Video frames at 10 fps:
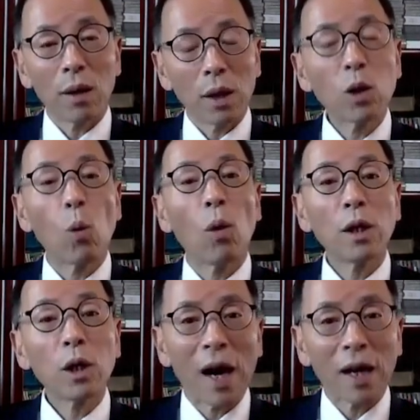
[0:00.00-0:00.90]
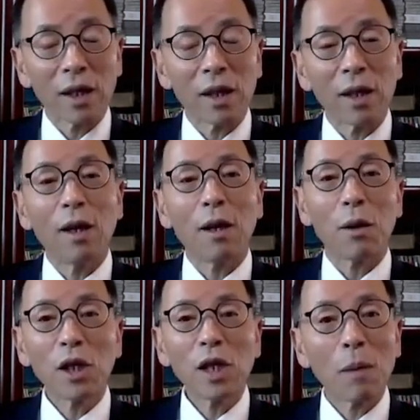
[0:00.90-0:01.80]
this is workers'
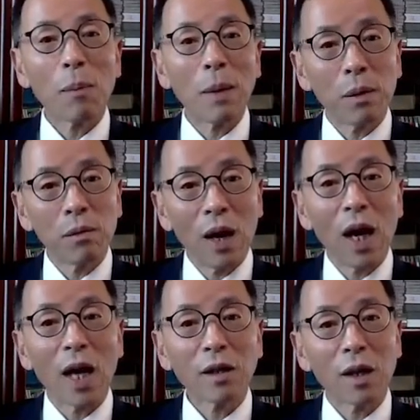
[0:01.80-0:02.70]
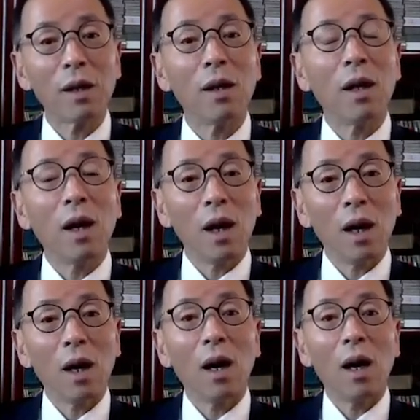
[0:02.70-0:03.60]
party. These are the people who
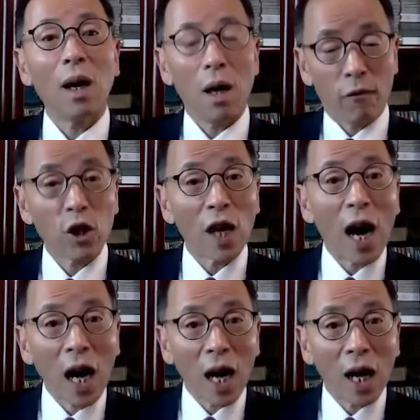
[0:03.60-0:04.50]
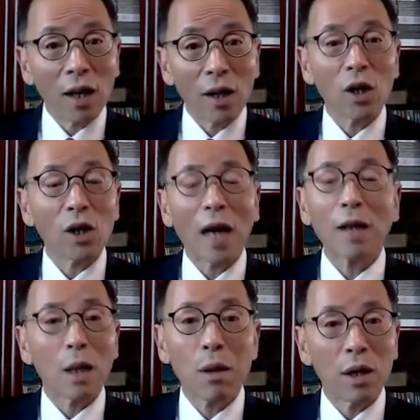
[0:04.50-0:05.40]
elected FDR
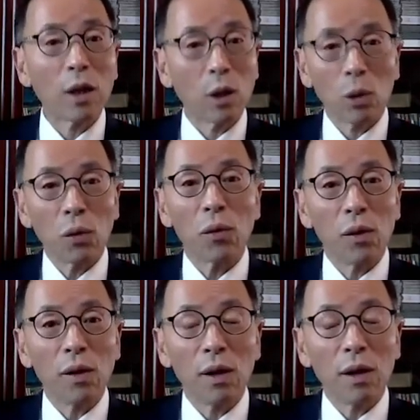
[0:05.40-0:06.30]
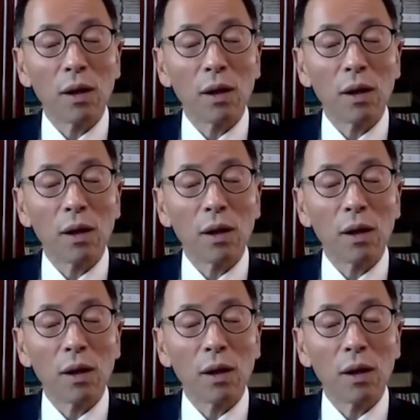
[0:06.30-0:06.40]
in 1932.